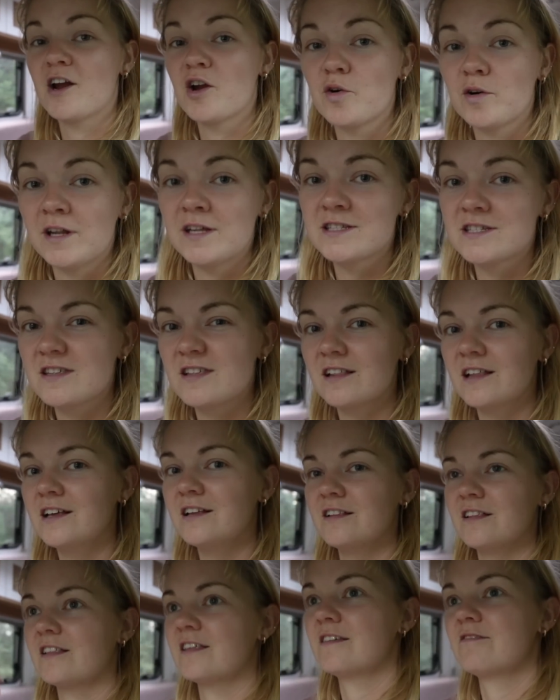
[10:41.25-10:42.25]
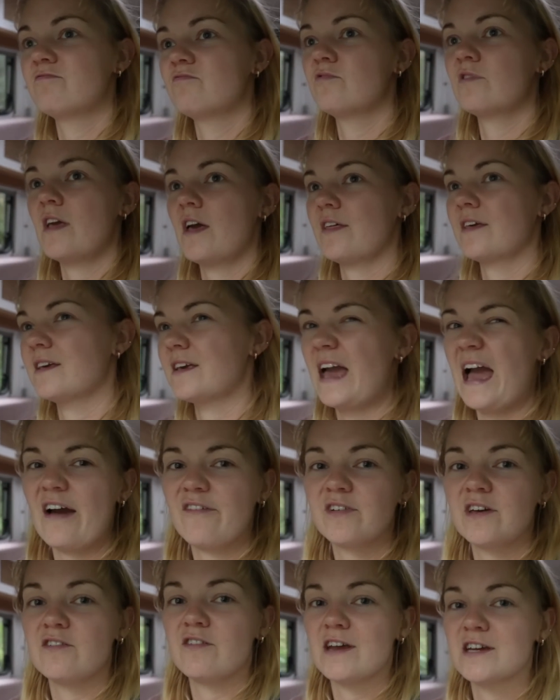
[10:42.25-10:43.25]
and going into the little
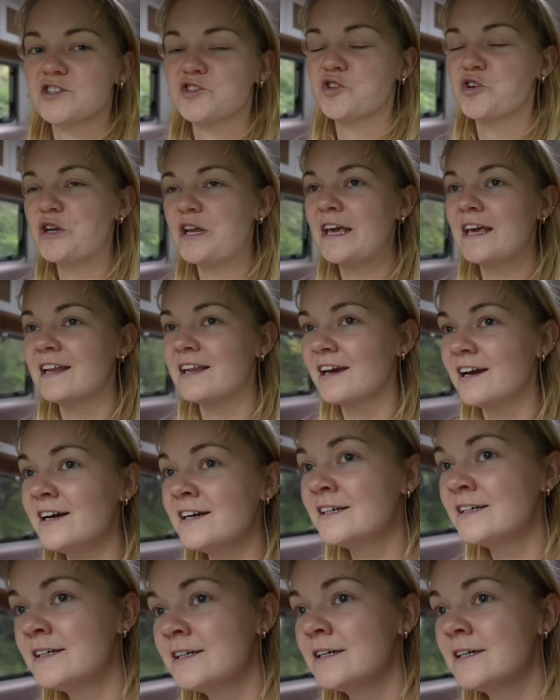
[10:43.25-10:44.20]
cafe restaurant area.